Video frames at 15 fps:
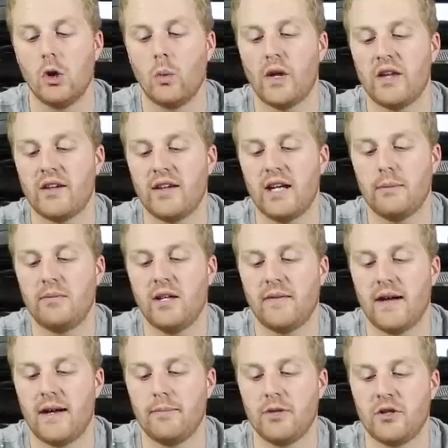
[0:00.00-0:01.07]
When you're done
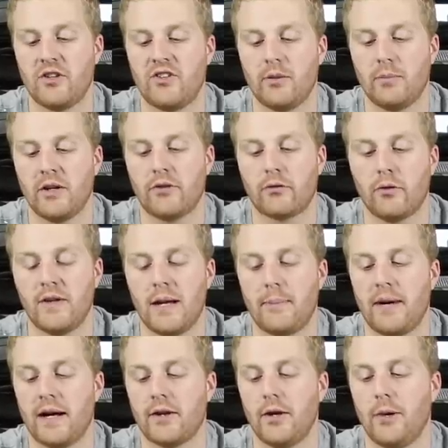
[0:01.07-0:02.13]
emptying that, you just simply screw that
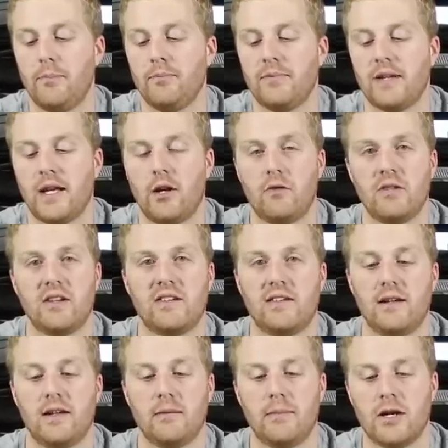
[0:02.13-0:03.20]
back on and
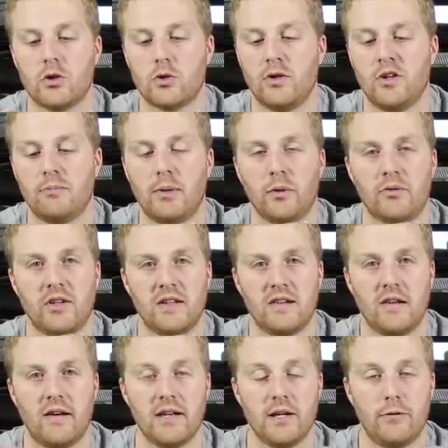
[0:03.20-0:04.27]
obviously make sure these bolts are
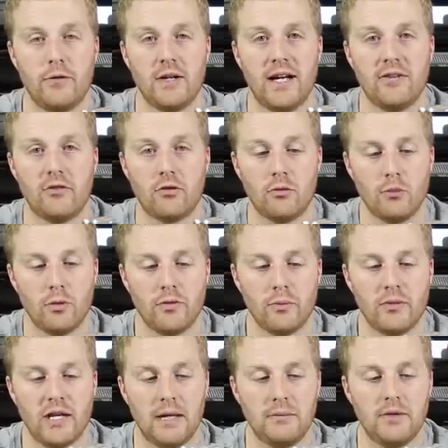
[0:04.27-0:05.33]
tight if you had to remove
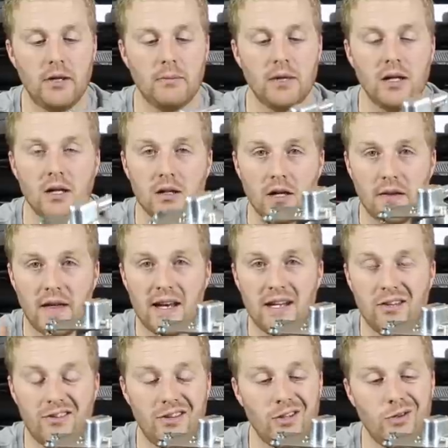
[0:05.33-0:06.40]
them to empty them. Now that
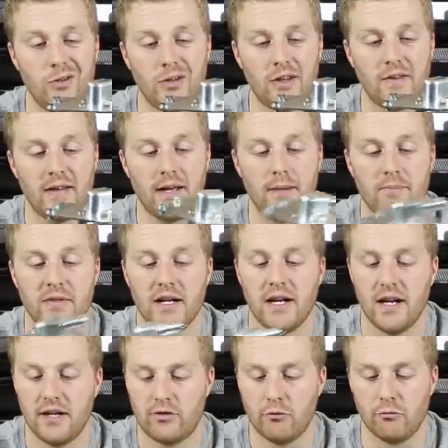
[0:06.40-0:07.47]
is the unit there.
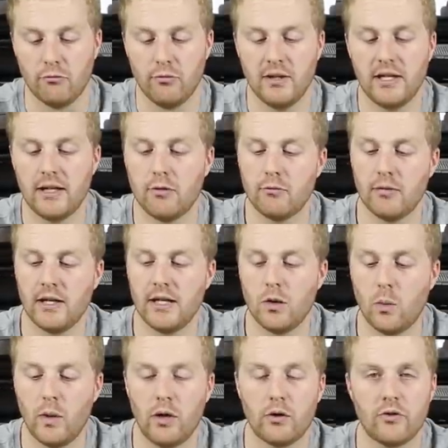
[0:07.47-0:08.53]
It's a really, really
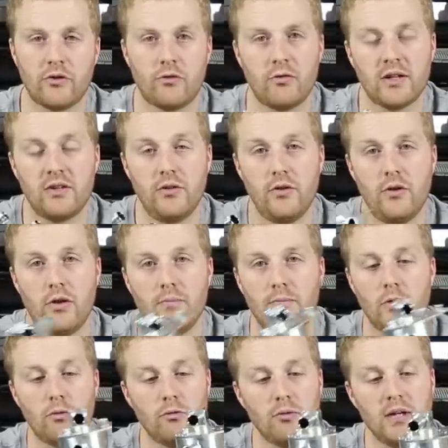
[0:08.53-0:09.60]
well-constructed unit.
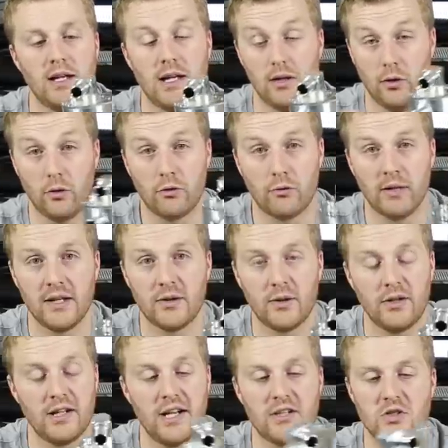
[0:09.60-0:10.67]
Really, it looks really
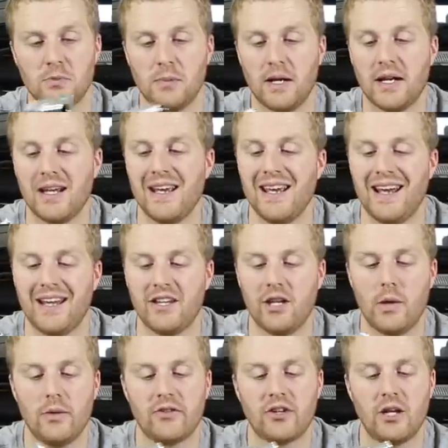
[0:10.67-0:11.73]
good in your engine bay, and you
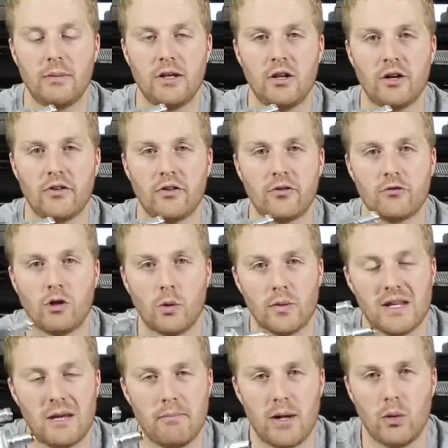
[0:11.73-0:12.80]
know it's going to be nice and strong
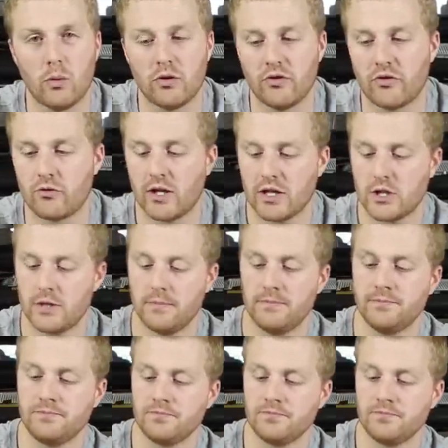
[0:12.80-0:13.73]
with that metal construction.